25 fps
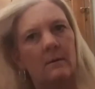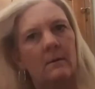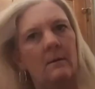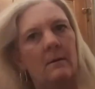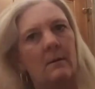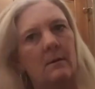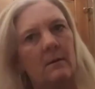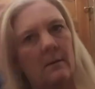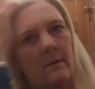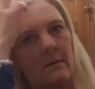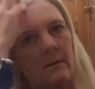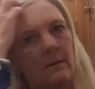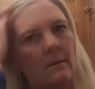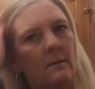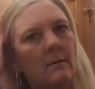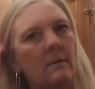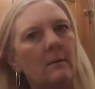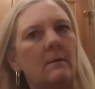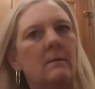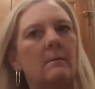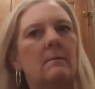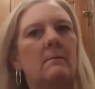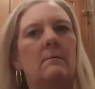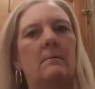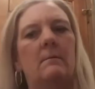and
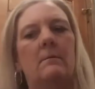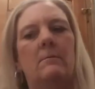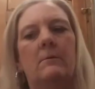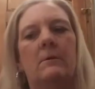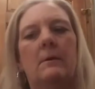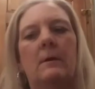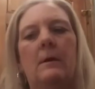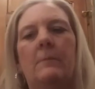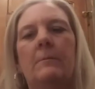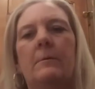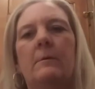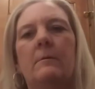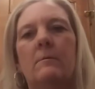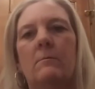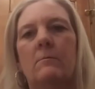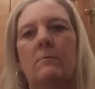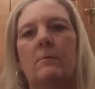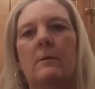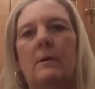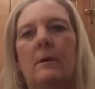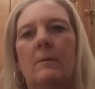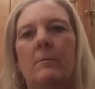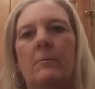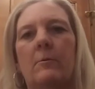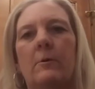see what happens when
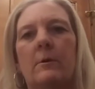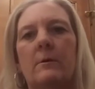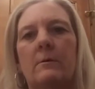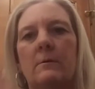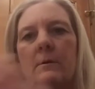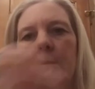I brush